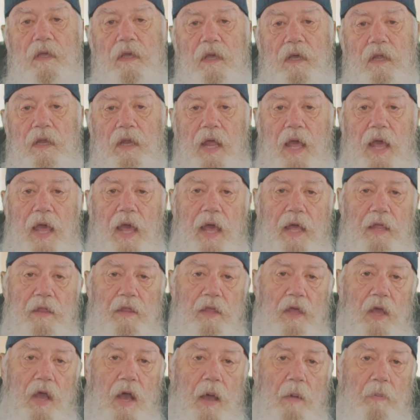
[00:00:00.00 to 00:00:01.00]
and I had
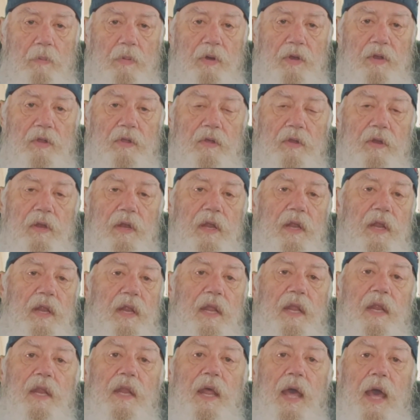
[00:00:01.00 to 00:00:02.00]
the
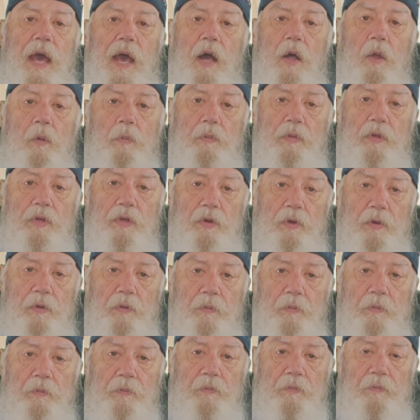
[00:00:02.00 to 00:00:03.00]
opportunity to help you.
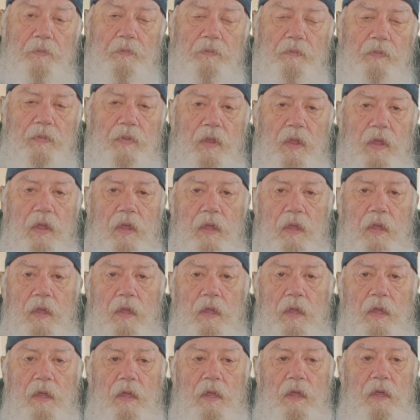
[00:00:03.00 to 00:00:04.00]

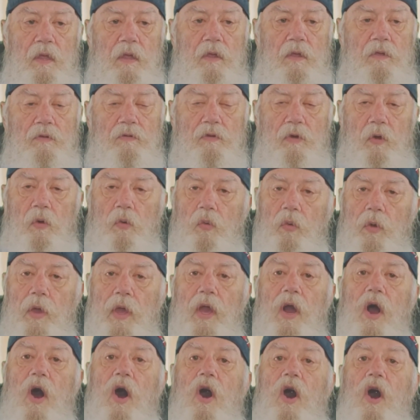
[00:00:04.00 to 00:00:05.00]
So
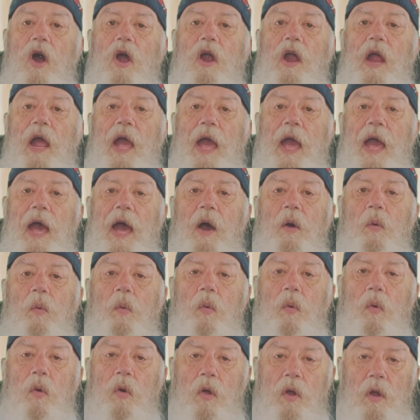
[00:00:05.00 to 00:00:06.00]
we are at
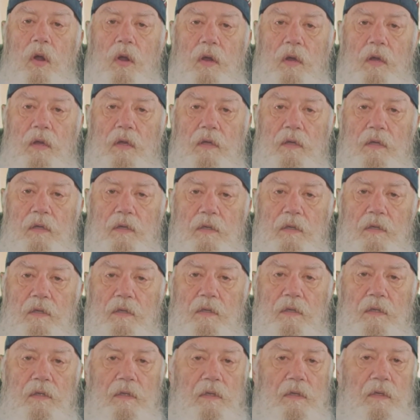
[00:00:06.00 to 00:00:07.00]
war.
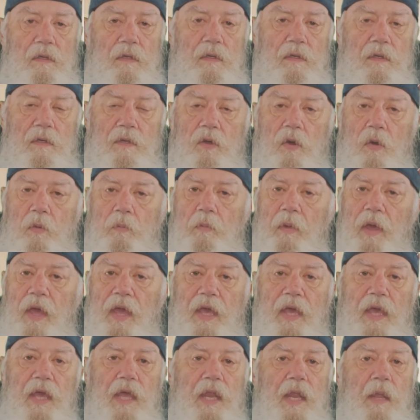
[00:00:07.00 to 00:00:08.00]
Don't
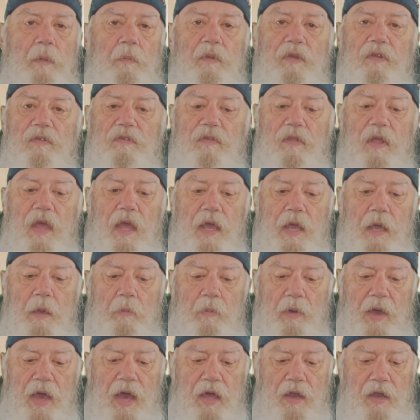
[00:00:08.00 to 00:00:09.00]
make any mistake
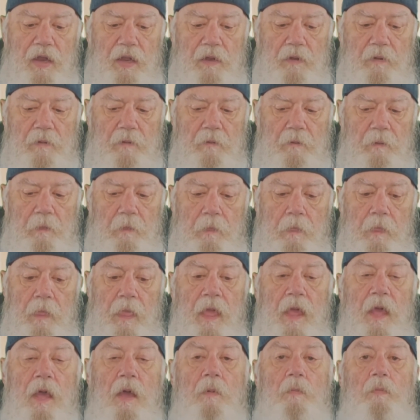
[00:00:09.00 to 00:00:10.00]
about it.
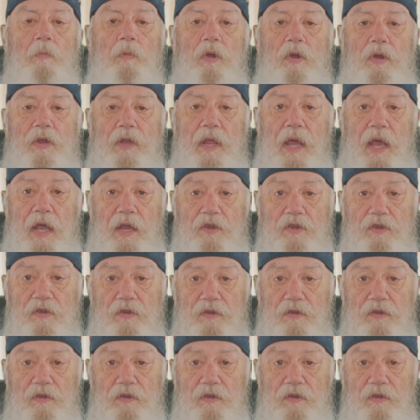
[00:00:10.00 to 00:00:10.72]
Protect